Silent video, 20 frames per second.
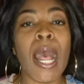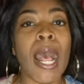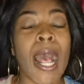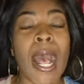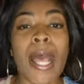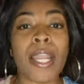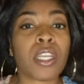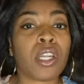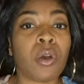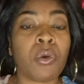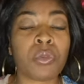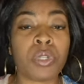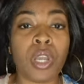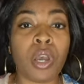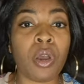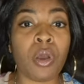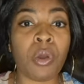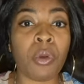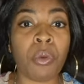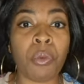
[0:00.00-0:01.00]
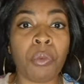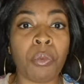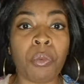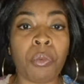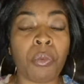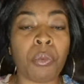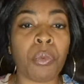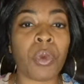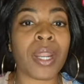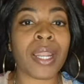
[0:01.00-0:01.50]
I don't know
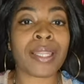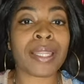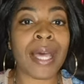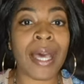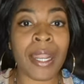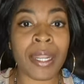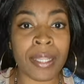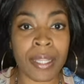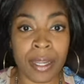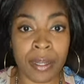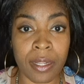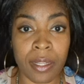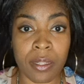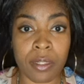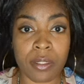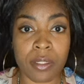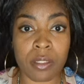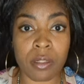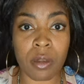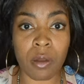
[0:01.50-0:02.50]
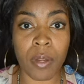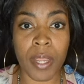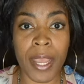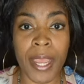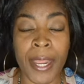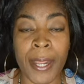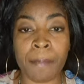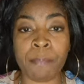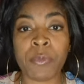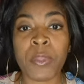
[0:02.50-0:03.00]
what a lot of that is.
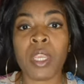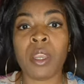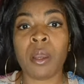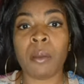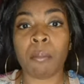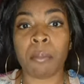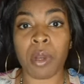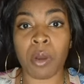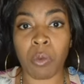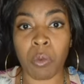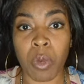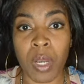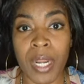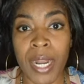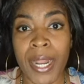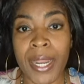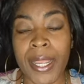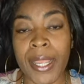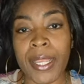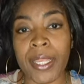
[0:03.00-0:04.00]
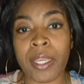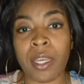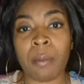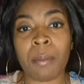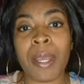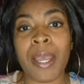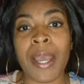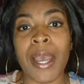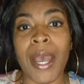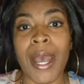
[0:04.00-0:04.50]
Okay. But what I
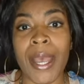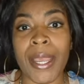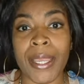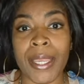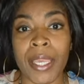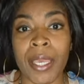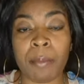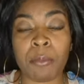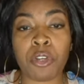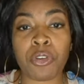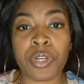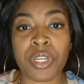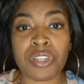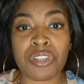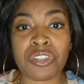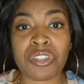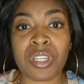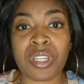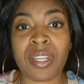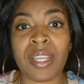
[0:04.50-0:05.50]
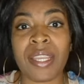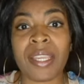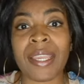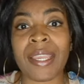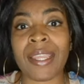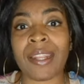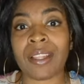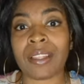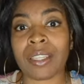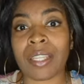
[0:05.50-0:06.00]
am Christian,
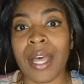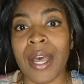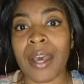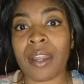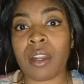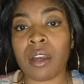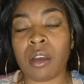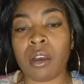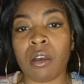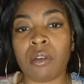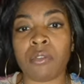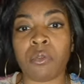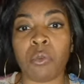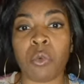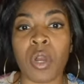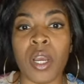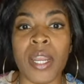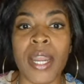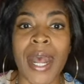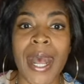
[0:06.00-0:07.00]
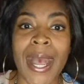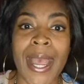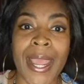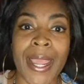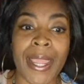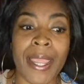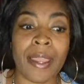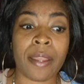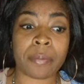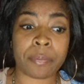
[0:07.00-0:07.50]
and a lot of what
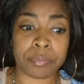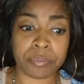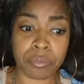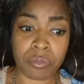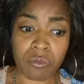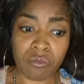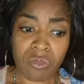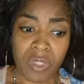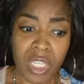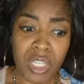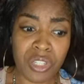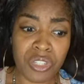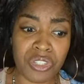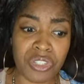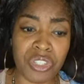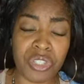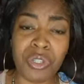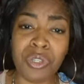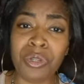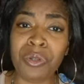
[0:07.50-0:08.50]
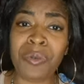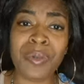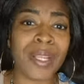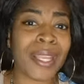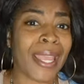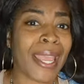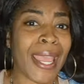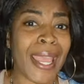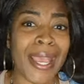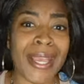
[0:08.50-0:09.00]
I do
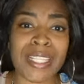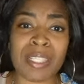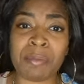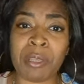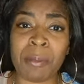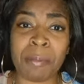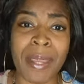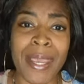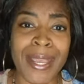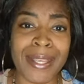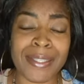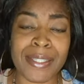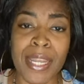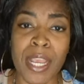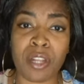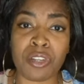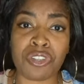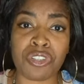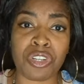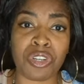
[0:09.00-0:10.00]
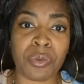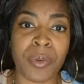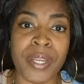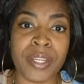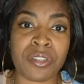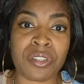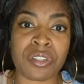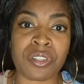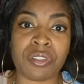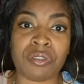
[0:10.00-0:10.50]
has been passed down
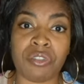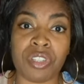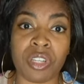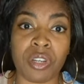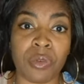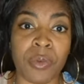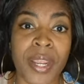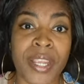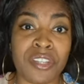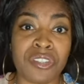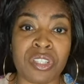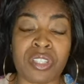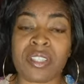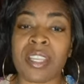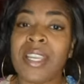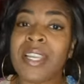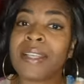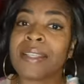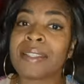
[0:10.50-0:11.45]
generations to generations.